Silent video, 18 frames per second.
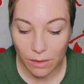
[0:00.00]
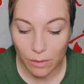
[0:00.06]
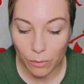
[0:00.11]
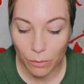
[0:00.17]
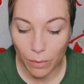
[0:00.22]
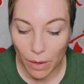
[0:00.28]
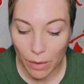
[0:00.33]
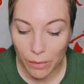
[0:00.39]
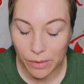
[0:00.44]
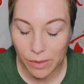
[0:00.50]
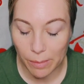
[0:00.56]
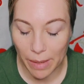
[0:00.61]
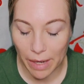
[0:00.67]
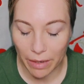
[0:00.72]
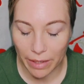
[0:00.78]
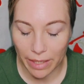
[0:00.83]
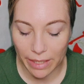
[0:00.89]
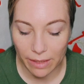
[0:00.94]

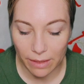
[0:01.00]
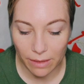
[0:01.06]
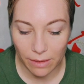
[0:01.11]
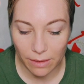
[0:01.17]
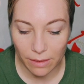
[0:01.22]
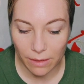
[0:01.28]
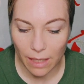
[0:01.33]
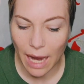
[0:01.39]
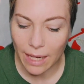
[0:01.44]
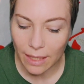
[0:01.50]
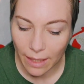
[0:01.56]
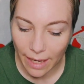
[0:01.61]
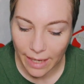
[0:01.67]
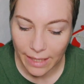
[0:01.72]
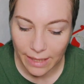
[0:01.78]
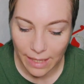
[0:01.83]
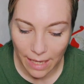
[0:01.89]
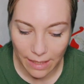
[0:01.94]
Rosemary. I
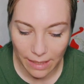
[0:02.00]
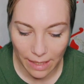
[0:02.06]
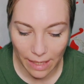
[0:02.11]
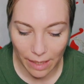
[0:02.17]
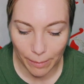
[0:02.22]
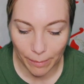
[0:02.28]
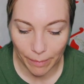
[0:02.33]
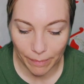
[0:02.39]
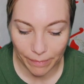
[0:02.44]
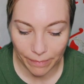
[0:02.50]
like that name.